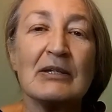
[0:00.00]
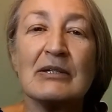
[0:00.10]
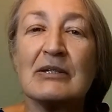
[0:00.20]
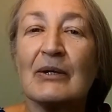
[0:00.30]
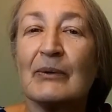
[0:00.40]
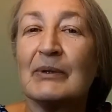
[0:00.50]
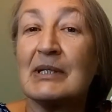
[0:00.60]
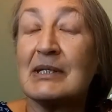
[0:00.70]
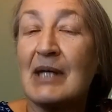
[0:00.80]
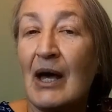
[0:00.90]
So
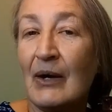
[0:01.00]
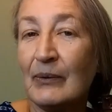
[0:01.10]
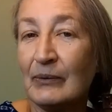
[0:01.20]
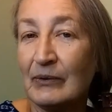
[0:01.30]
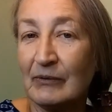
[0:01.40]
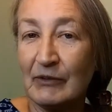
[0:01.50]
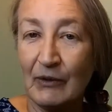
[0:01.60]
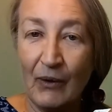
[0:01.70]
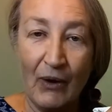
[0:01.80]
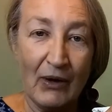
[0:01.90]
the sound of
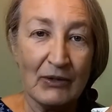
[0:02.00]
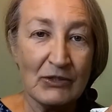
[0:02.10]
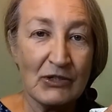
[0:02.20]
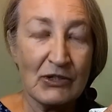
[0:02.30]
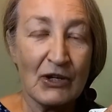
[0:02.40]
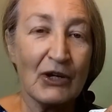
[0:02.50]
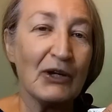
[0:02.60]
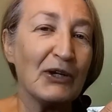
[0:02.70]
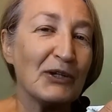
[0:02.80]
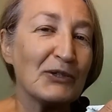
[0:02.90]
the conch
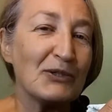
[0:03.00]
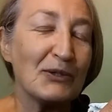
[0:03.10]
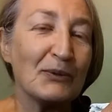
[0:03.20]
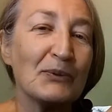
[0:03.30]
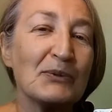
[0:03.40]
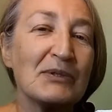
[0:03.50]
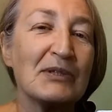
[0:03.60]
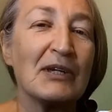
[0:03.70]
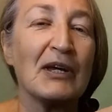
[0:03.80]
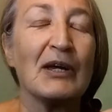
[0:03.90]
is
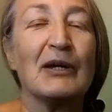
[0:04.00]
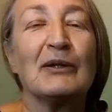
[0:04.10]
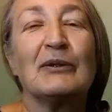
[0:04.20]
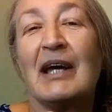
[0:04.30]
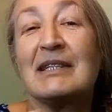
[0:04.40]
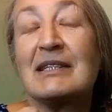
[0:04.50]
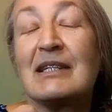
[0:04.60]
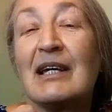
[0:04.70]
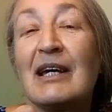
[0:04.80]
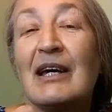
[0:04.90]
used
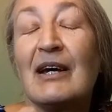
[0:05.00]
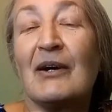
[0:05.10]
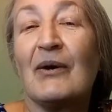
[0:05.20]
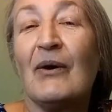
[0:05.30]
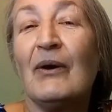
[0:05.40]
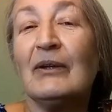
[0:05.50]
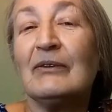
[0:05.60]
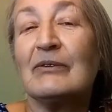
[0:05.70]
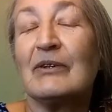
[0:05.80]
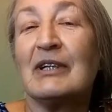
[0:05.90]
as a
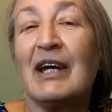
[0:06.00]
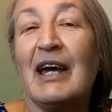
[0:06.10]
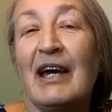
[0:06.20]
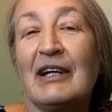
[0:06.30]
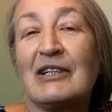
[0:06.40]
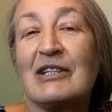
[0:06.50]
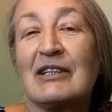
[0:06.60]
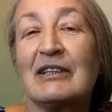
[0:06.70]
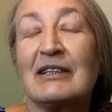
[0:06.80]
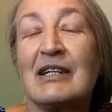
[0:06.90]
call for
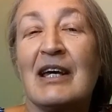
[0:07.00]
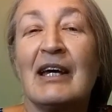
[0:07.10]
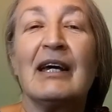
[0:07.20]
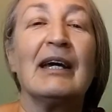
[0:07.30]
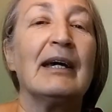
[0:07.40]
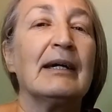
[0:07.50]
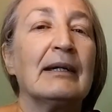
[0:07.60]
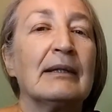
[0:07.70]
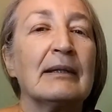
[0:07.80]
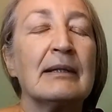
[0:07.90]
action
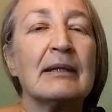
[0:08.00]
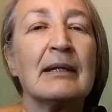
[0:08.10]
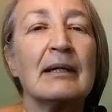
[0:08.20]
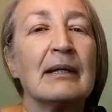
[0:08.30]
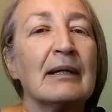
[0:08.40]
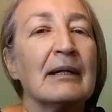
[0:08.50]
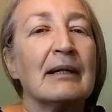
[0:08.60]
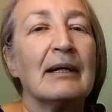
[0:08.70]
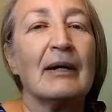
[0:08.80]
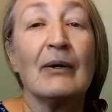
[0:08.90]
and
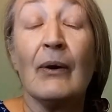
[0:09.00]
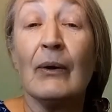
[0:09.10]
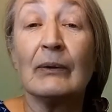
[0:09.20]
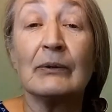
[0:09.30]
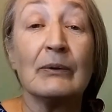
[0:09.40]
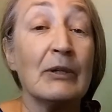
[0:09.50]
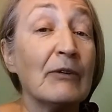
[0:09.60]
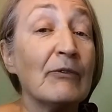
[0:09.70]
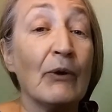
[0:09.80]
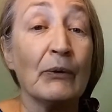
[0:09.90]
a call to
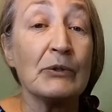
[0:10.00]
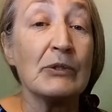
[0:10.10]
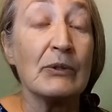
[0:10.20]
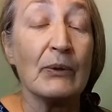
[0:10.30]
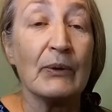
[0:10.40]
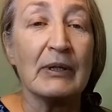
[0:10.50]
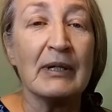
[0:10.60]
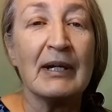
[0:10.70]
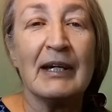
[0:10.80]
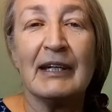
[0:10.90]
refocus
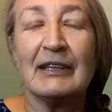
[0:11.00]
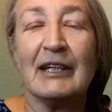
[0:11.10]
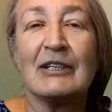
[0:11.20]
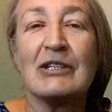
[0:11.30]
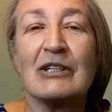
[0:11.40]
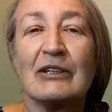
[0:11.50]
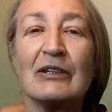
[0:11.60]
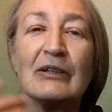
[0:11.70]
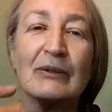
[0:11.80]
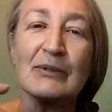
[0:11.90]
your
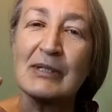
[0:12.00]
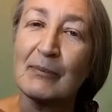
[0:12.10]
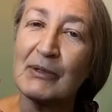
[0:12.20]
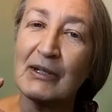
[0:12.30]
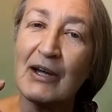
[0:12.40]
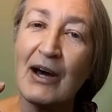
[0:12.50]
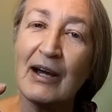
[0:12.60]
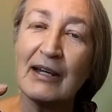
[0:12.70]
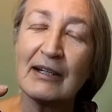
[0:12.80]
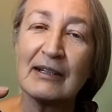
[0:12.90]
attention to something
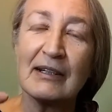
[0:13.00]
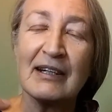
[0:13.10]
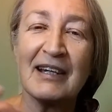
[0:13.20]
higher.